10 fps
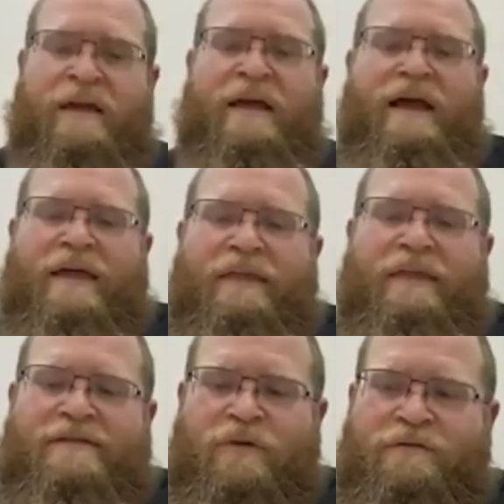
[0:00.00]
and that's
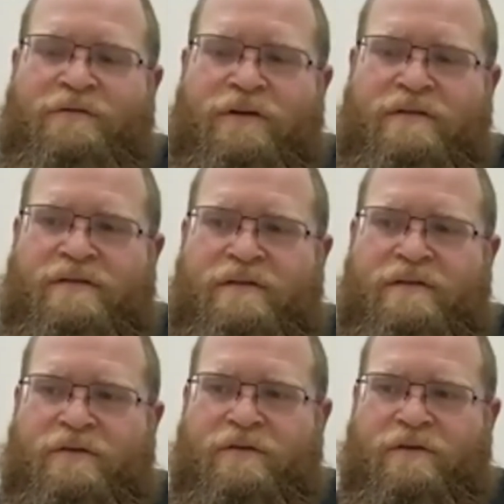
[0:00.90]
a reference
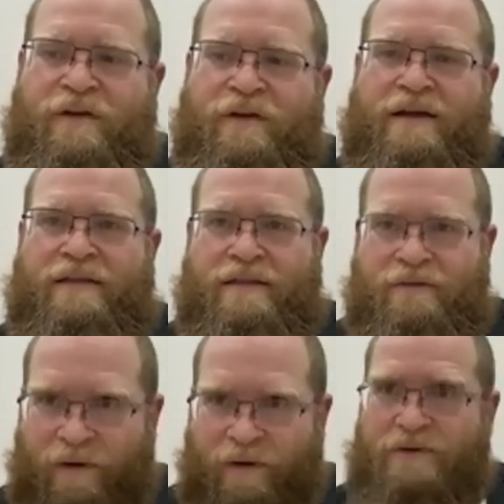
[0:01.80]
to the fact that the
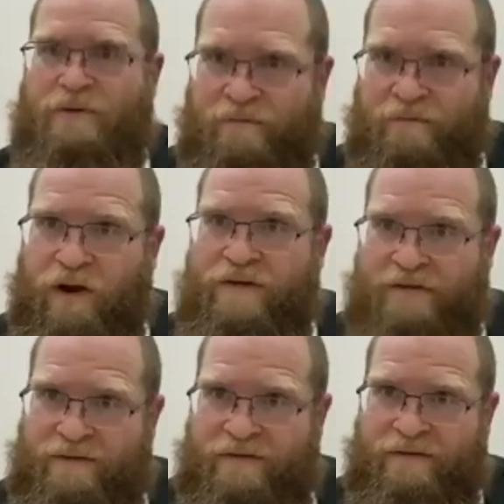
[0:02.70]
Rabbanu Shalom's
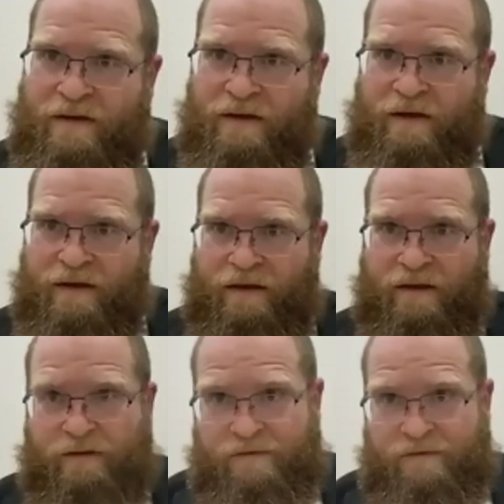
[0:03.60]
presence
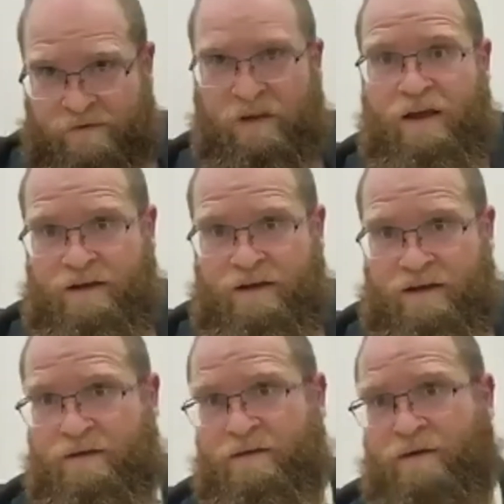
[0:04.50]
is residing
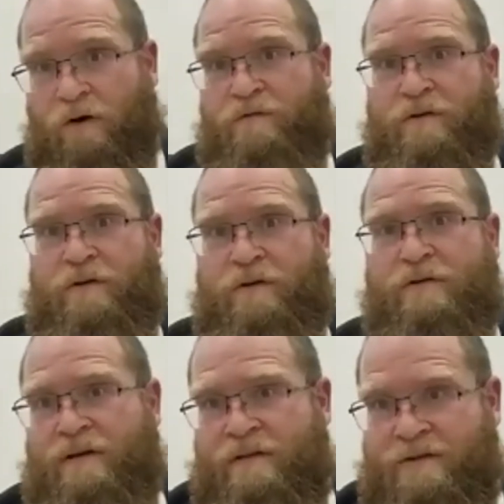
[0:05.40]
over
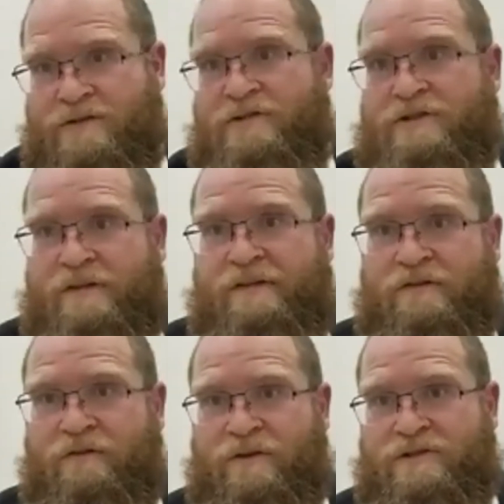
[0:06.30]
the Shishay
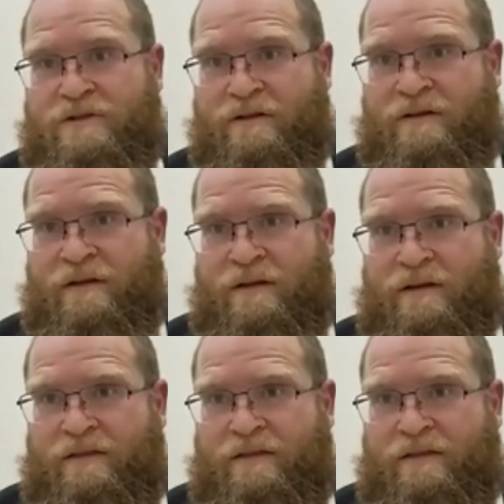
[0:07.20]
Sidrei Mishnah, the